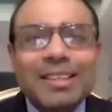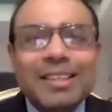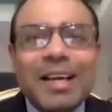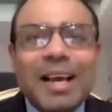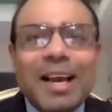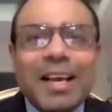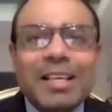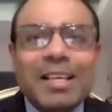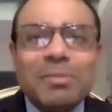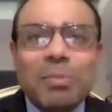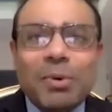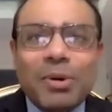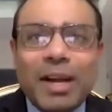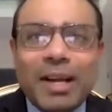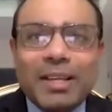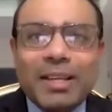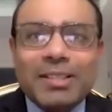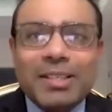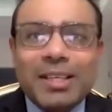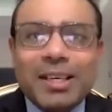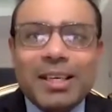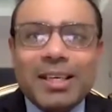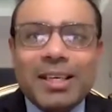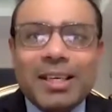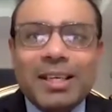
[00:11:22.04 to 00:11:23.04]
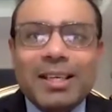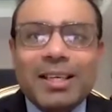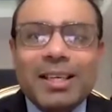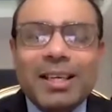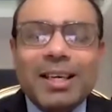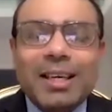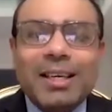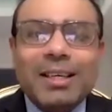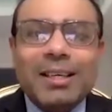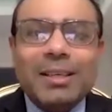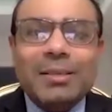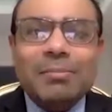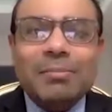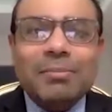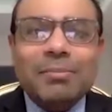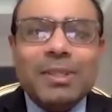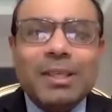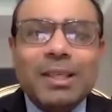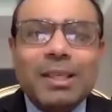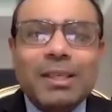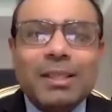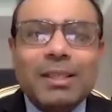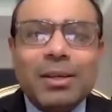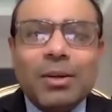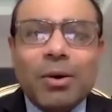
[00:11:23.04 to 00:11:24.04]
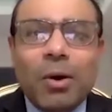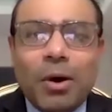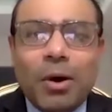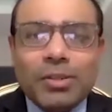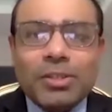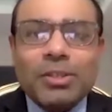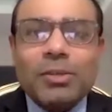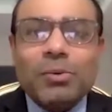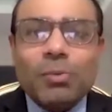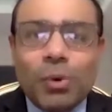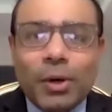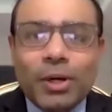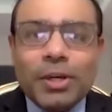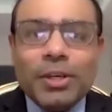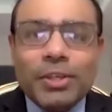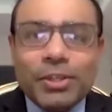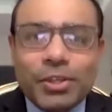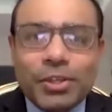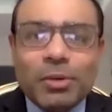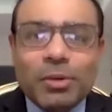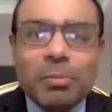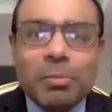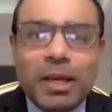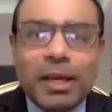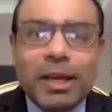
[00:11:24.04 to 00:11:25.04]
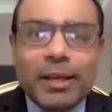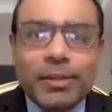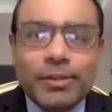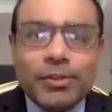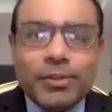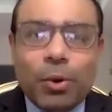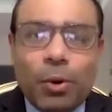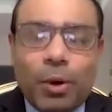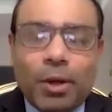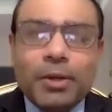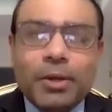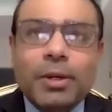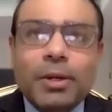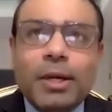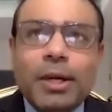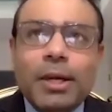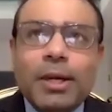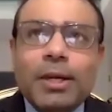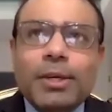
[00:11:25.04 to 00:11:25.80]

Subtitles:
exponentially the cost of what it should be, and so on.